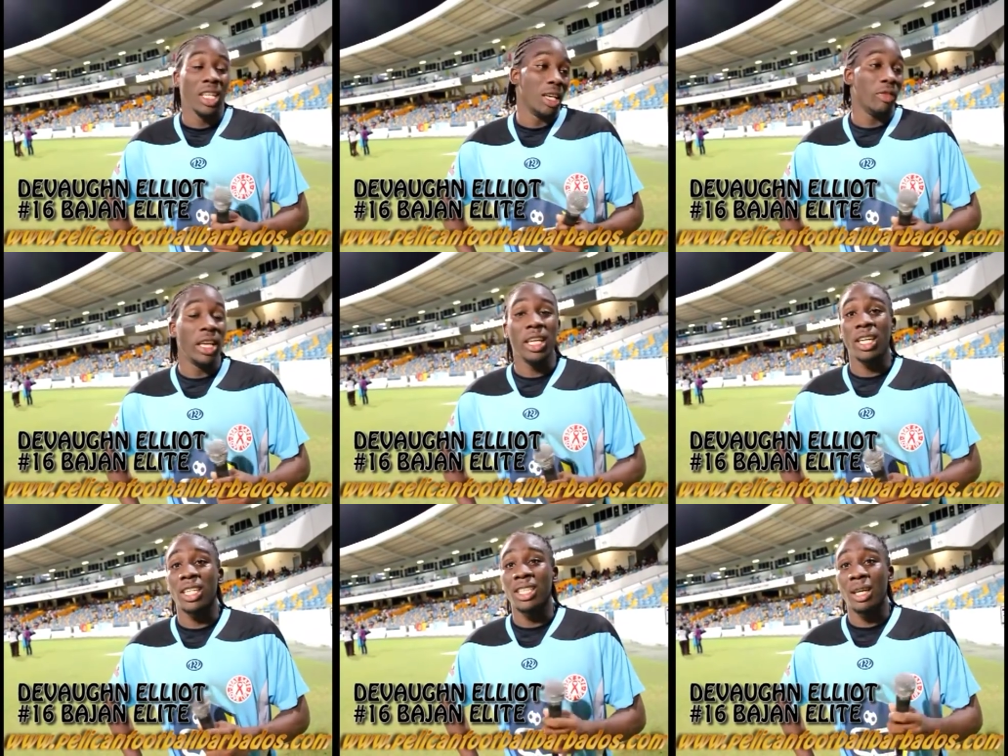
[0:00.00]
If you're in
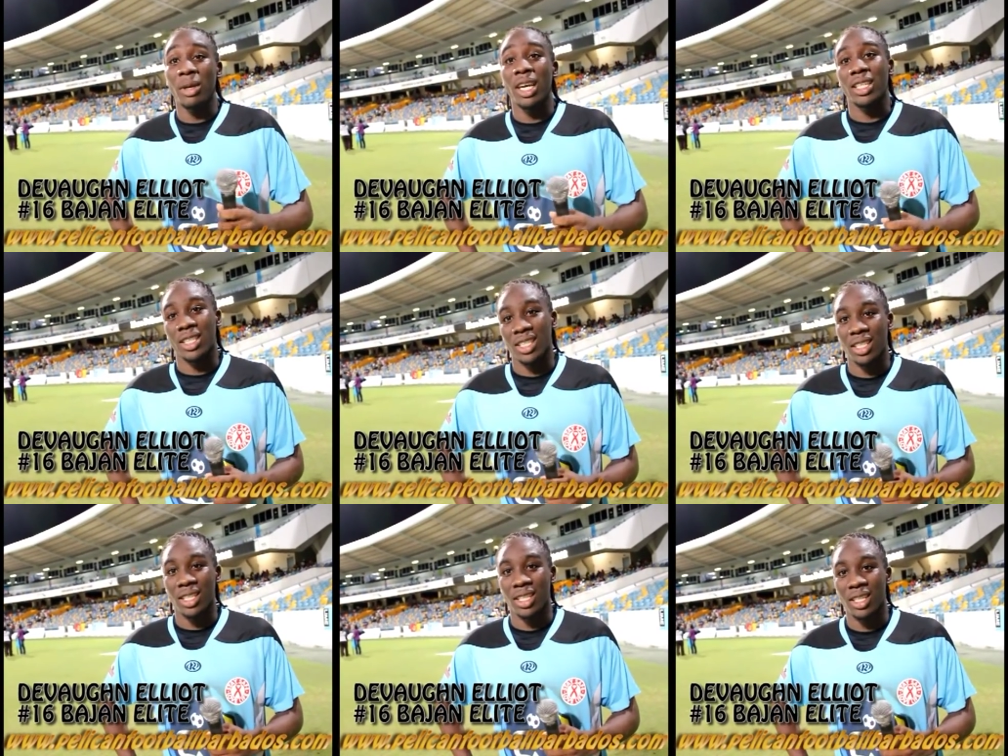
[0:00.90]
England, it's MLS.
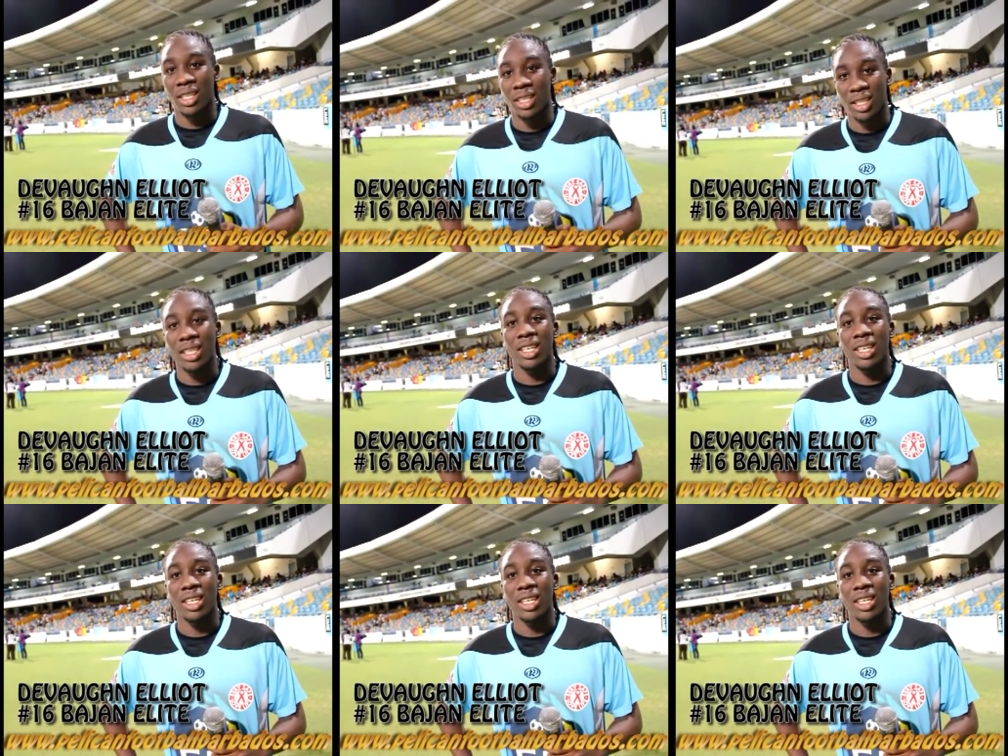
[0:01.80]
Okay.